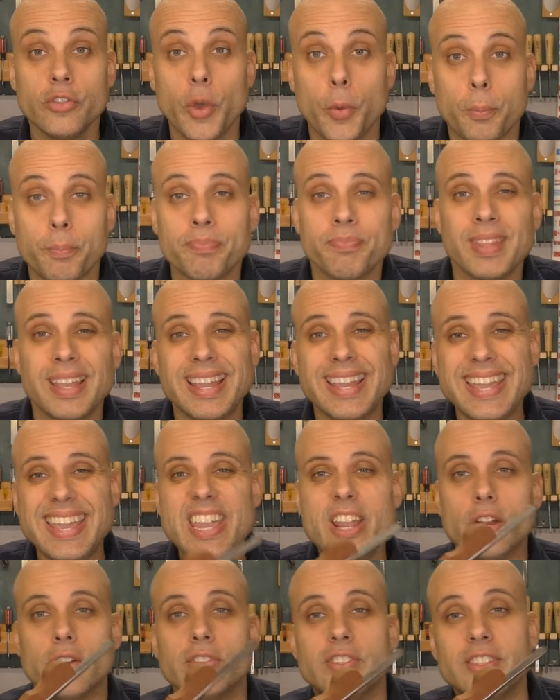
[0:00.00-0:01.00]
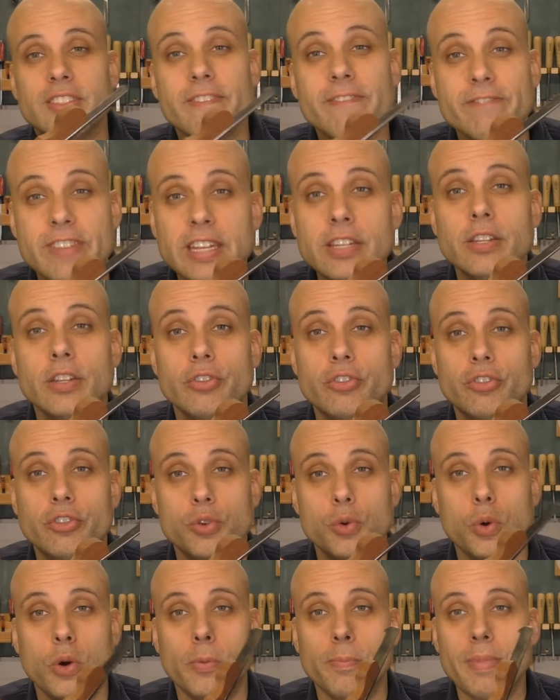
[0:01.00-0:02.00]
So Here's the vintage
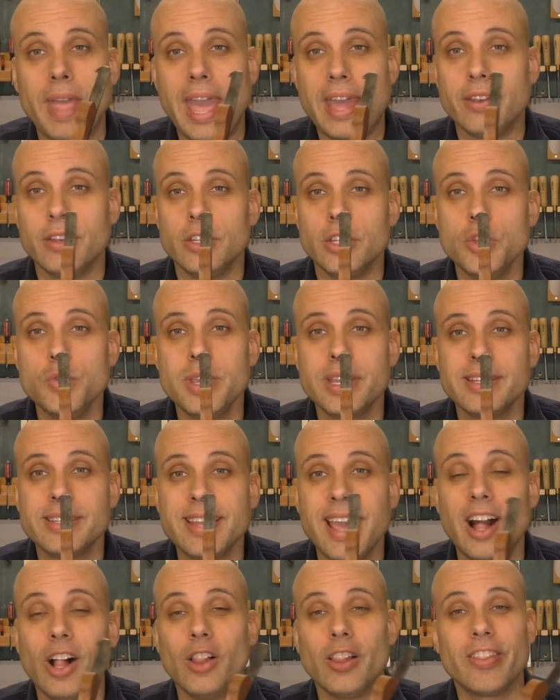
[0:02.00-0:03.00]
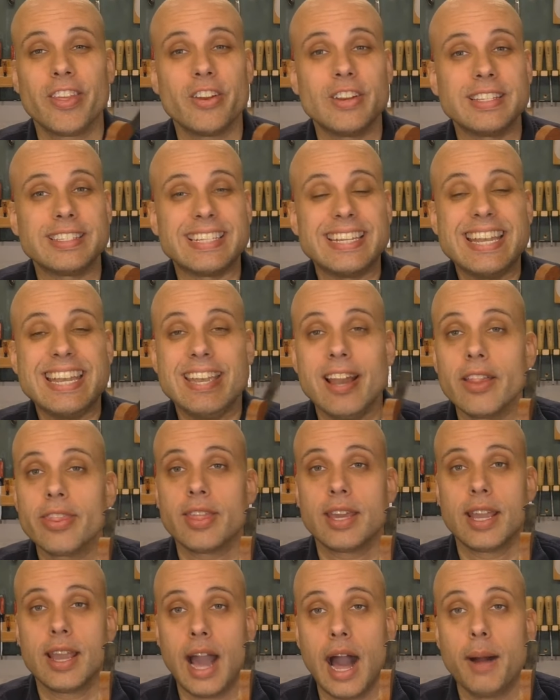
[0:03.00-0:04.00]
tool, and you can tell there is
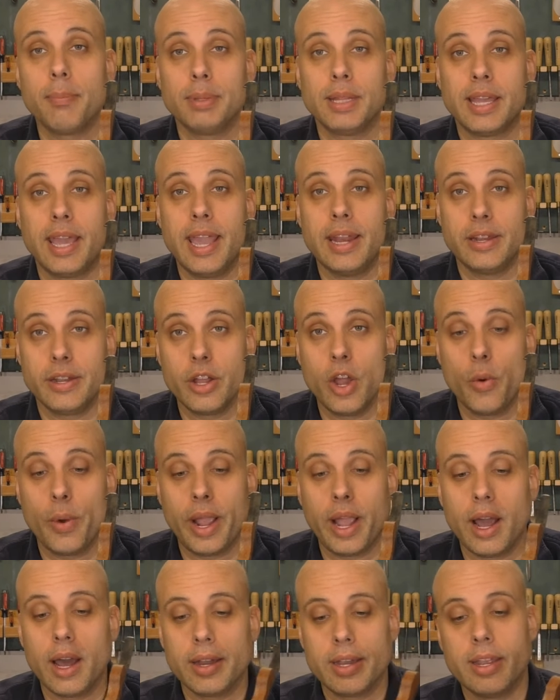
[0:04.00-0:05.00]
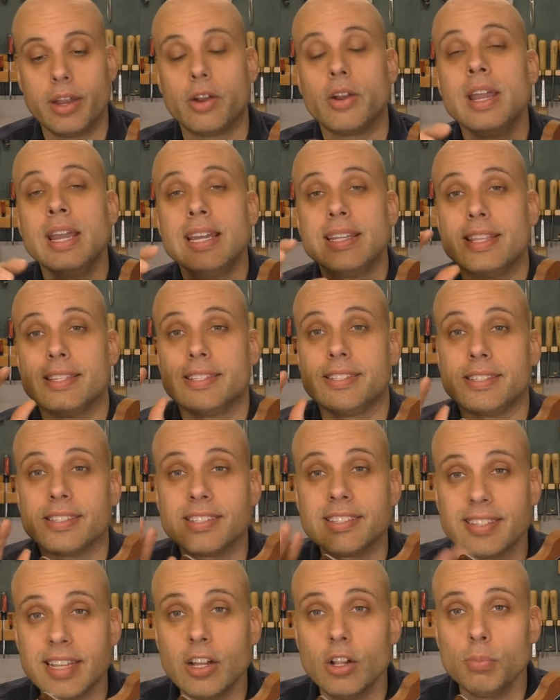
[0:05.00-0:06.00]
nothing complicated going on here. This is a
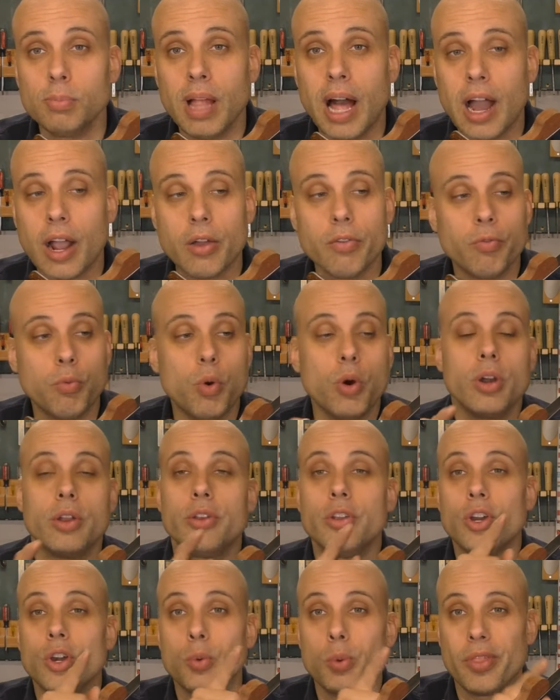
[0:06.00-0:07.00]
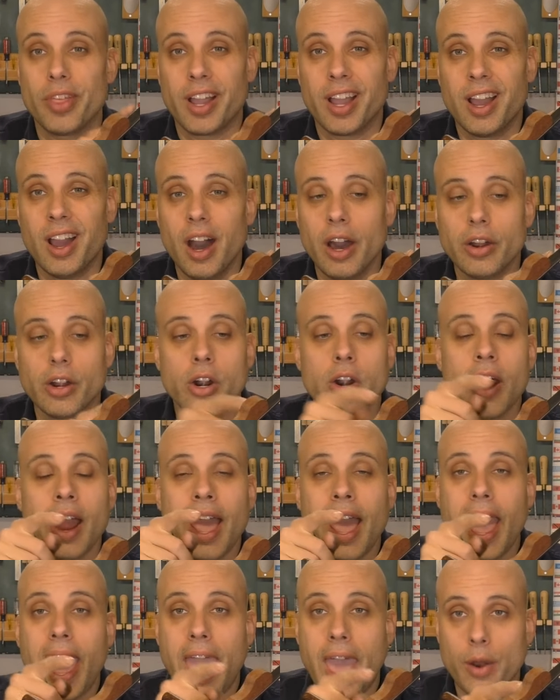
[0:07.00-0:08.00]
single block of wood with a cutter
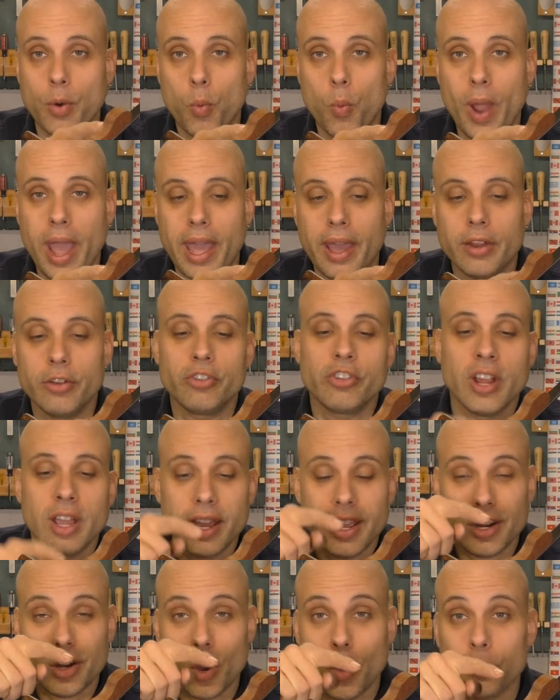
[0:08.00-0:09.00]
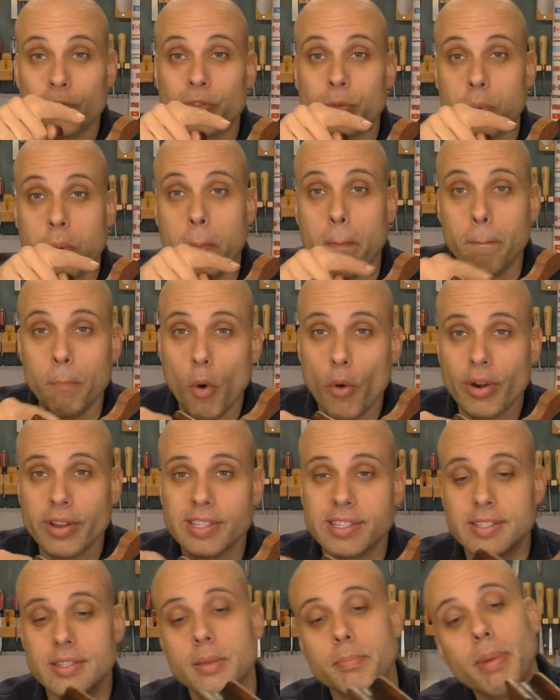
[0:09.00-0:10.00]
and a wedge. It goes through a
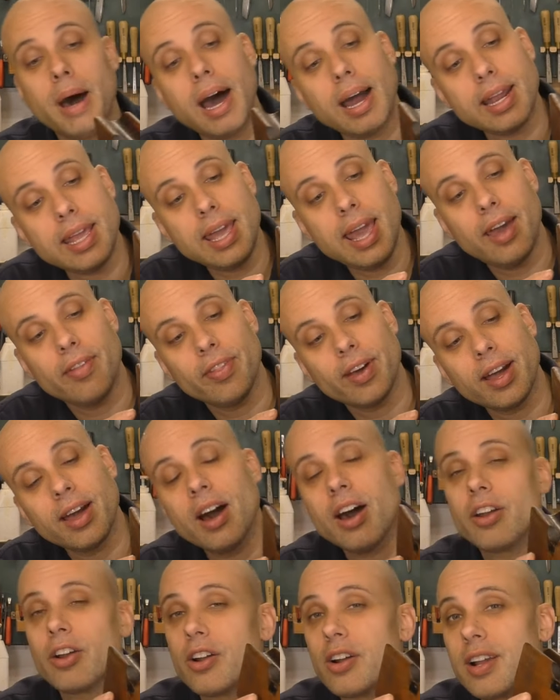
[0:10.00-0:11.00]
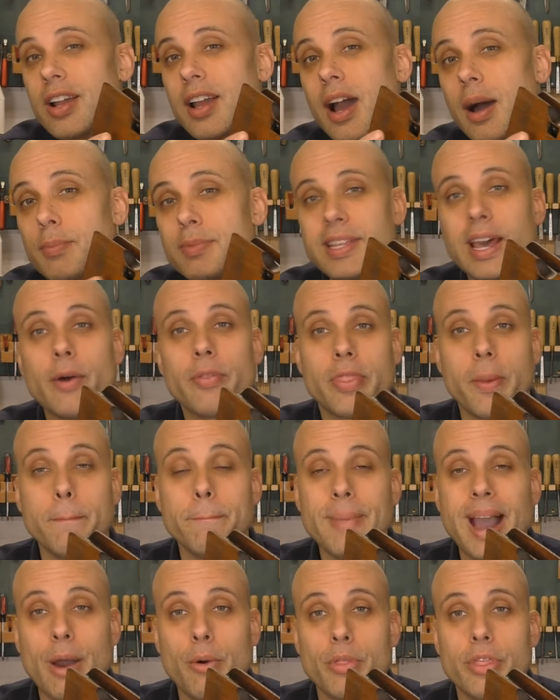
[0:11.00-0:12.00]
mortise in the body and the cutter comes out the
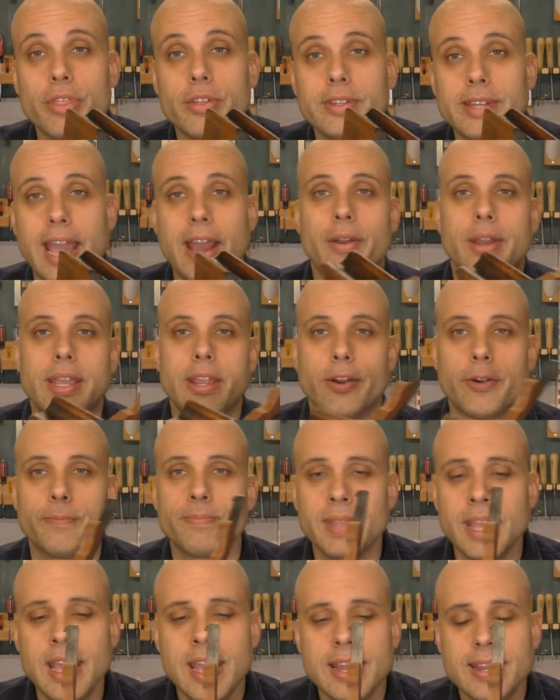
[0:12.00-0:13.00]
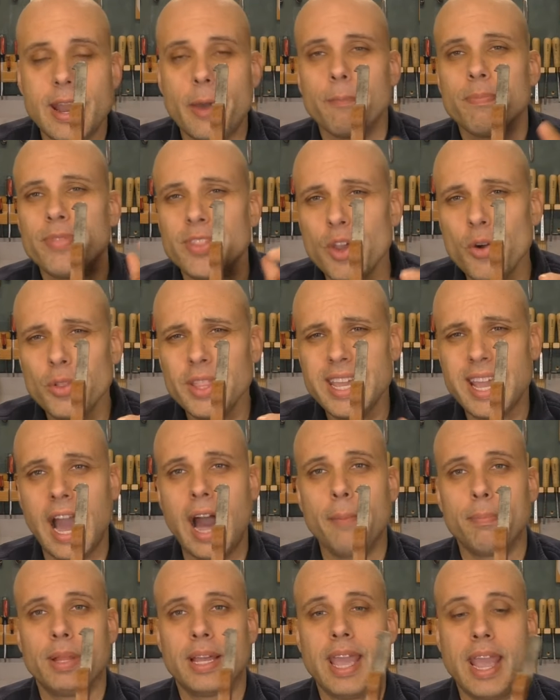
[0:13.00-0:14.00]
mouth down here. Now, the only
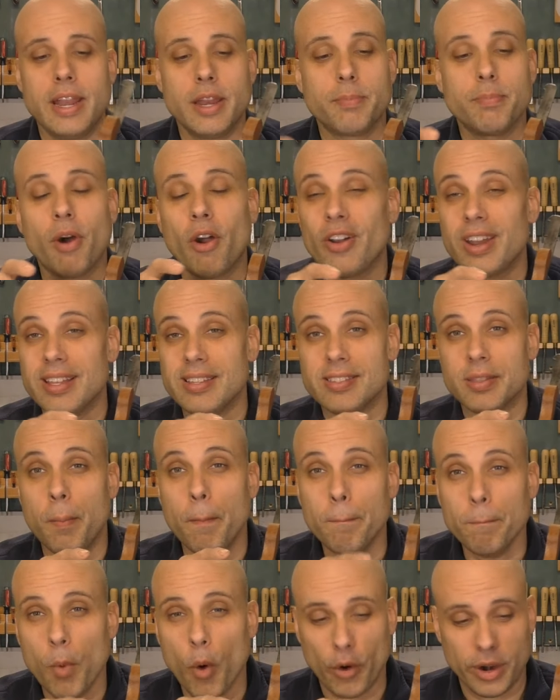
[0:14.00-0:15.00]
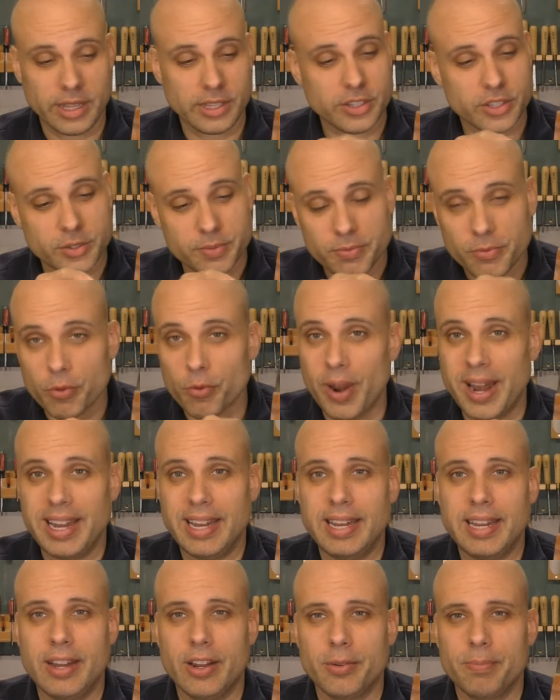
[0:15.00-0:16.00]
complicated part is the mortise right
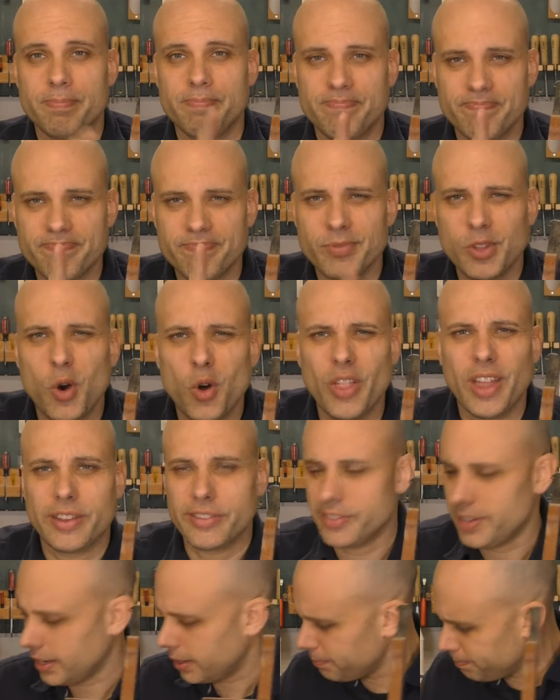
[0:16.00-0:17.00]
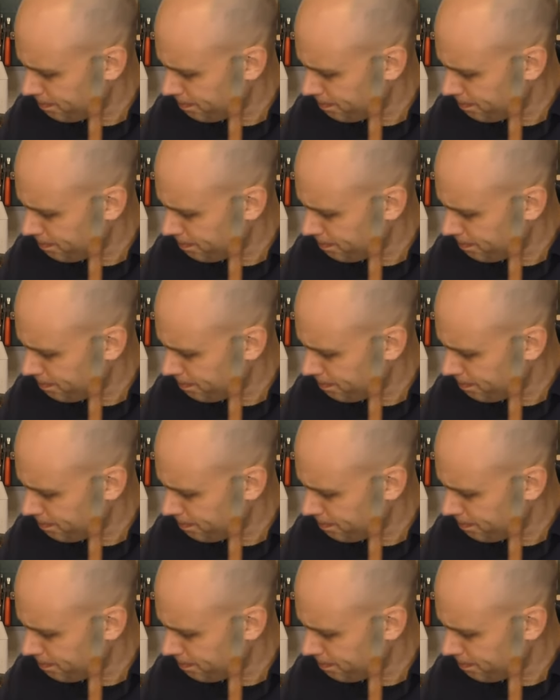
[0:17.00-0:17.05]
in here. Hold on a second.